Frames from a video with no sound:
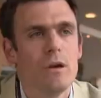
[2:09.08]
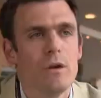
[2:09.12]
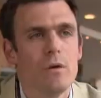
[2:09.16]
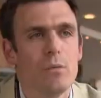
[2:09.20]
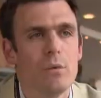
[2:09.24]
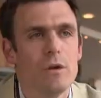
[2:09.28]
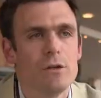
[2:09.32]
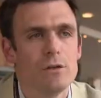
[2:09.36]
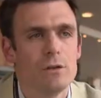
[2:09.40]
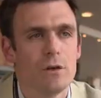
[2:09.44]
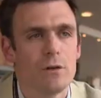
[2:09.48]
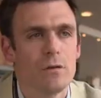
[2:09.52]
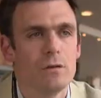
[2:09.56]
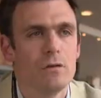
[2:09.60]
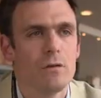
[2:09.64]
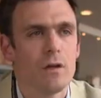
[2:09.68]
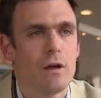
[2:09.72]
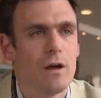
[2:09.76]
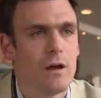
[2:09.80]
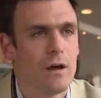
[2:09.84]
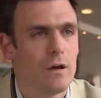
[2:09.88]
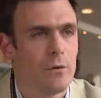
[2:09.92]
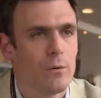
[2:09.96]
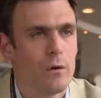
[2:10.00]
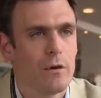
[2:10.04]
We chose the
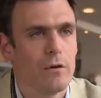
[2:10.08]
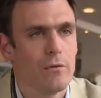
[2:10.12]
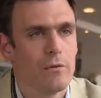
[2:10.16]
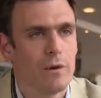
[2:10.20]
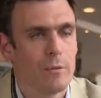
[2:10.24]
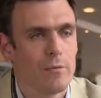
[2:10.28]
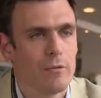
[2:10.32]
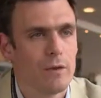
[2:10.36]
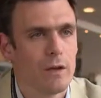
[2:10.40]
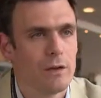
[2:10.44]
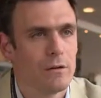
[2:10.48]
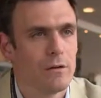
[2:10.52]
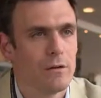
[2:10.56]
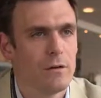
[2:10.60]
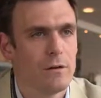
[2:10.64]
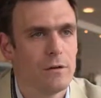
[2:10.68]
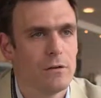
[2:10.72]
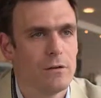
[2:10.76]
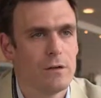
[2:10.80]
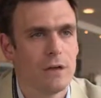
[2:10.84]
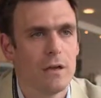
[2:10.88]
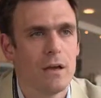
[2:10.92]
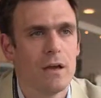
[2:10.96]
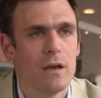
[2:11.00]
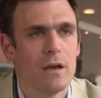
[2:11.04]
Harlequin RIP
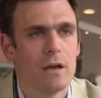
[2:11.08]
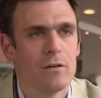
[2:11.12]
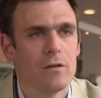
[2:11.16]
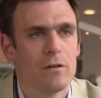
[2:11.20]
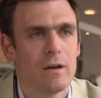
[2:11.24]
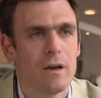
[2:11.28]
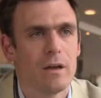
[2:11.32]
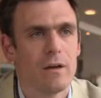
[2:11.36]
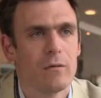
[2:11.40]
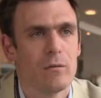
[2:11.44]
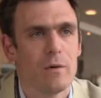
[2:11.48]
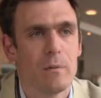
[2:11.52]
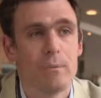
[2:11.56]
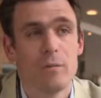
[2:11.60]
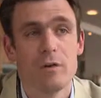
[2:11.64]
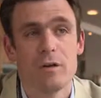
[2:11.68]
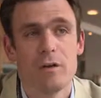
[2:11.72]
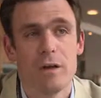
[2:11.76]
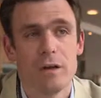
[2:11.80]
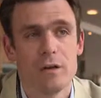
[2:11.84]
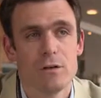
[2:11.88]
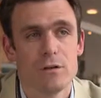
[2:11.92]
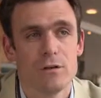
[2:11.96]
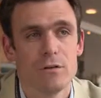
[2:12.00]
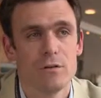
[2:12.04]
technology as it had a
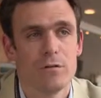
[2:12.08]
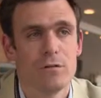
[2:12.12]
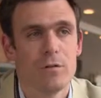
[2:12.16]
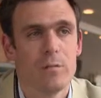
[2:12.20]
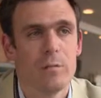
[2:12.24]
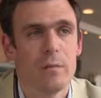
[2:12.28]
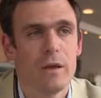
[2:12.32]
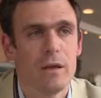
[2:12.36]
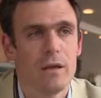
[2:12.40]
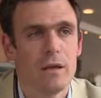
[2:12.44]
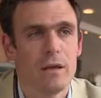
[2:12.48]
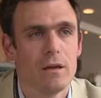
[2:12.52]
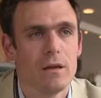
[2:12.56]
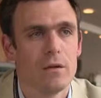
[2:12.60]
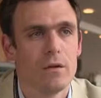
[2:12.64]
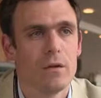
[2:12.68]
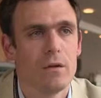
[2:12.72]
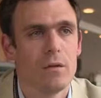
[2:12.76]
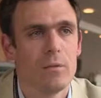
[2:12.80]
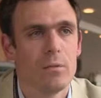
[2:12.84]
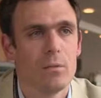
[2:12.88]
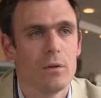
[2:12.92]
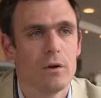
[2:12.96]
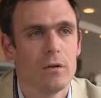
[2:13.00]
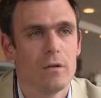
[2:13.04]
reputation for being
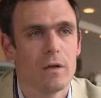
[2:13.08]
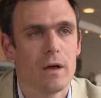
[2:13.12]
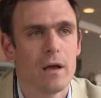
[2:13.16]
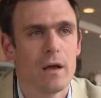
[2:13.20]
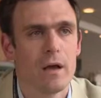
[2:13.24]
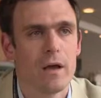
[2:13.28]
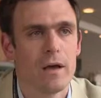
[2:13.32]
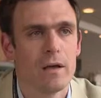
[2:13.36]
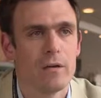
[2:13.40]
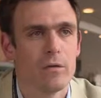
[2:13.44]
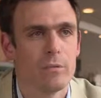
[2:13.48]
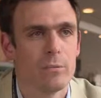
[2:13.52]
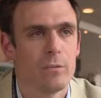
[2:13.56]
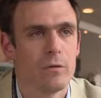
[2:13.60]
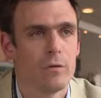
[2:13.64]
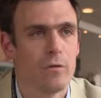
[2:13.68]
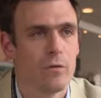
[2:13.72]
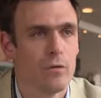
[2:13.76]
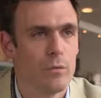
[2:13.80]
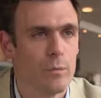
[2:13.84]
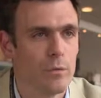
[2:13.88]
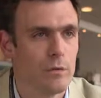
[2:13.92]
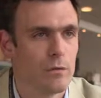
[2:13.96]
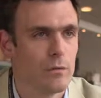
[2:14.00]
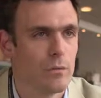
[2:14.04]
one of the highest
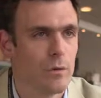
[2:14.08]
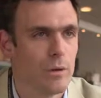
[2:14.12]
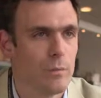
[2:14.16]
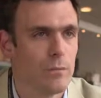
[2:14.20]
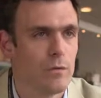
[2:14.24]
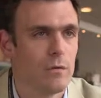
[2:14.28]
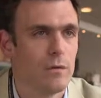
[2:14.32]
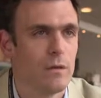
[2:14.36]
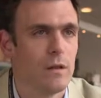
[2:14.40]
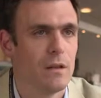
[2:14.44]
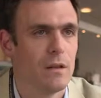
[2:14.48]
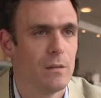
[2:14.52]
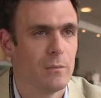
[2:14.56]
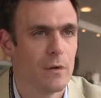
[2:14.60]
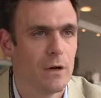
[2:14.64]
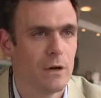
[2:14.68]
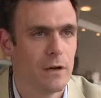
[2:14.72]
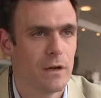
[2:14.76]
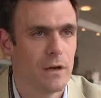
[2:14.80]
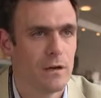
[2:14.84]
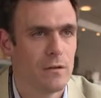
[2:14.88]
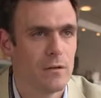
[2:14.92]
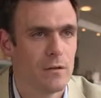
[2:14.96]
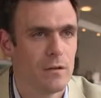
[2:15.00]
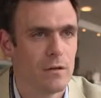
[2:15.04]
performance RIPs in the
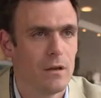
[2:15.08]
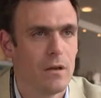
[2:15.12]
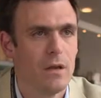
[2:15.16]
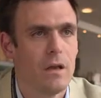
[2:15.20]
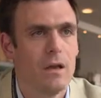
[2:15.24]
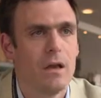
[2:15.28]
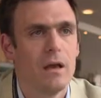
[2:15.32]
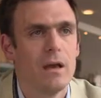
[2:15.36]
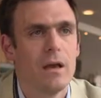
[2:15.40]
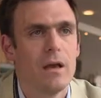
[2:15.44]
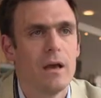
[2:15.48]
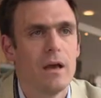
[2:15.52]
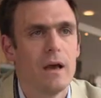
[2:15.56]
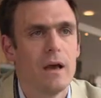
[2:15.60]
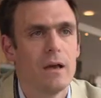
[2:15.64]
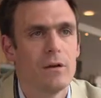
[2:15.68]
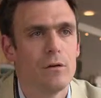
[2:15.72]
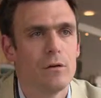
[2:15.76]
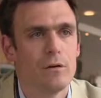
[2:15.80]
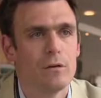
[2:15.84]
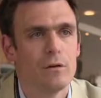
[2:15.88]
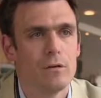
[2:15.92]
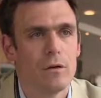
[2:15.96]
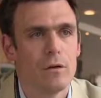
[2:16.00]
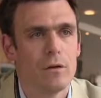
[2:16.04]
market, and
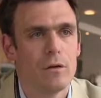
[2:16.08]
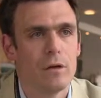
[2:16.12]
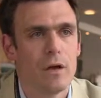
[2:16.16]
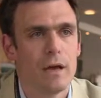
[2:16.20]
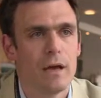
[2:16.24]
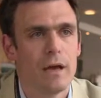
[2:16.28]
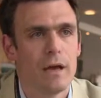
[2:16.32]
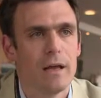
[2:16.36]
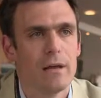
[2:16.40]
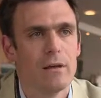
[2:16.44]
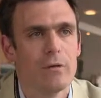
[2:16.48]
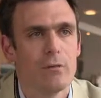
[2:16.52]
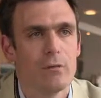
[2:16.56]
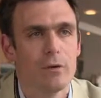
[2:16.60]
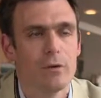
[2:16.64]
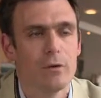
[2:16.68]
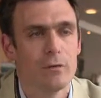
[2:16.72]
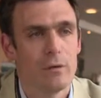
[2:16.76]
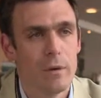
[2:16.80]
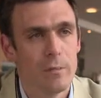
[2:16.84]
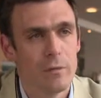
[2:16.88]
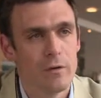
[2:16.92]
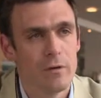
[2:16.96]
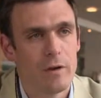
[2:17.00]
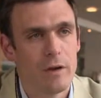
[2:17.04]
also had a good
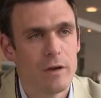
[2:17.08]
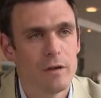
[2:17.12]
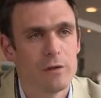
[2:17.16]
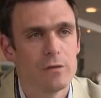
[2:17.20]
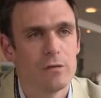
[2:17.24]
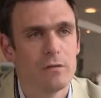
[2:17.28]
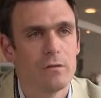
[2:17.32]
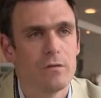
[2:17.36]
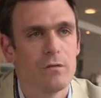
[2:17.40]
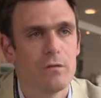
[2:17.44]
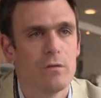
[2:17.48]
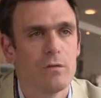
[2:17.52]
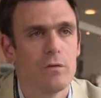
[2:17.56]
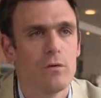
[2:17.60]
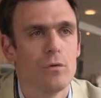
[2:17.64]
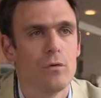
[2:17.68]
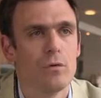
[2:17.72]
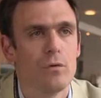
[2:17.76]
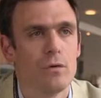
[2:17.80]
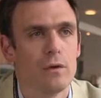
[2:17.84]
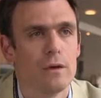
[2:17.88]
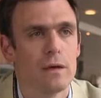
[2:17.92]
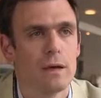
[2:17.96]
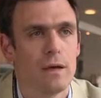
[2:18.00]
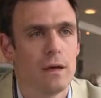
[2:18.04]
reputation
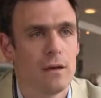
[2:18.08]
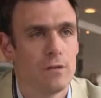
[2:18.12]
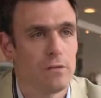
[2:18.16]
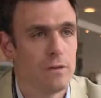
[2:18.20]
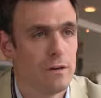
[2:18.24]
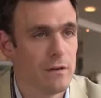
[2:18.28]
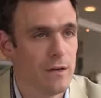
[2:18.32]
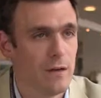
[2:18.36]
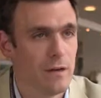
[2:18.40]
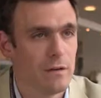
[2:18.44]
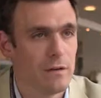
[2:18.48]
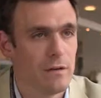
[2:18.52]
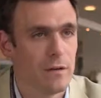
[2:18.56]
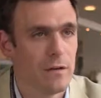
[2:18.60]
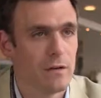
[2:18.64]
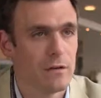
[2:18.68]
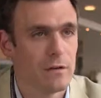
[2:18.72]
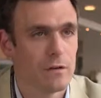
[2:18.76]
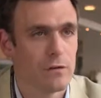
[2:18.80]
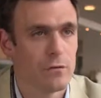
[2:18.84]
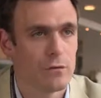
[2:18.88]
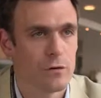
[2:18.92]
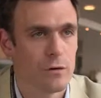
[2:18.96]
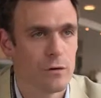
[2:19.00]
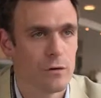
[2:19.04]
for color fidelity and
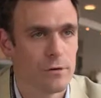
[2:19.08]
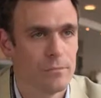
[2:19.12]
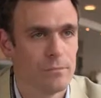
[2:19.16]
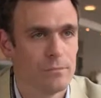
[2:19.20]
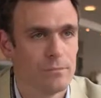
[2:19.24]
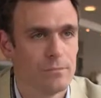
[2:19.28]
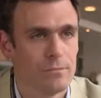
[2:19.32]
control.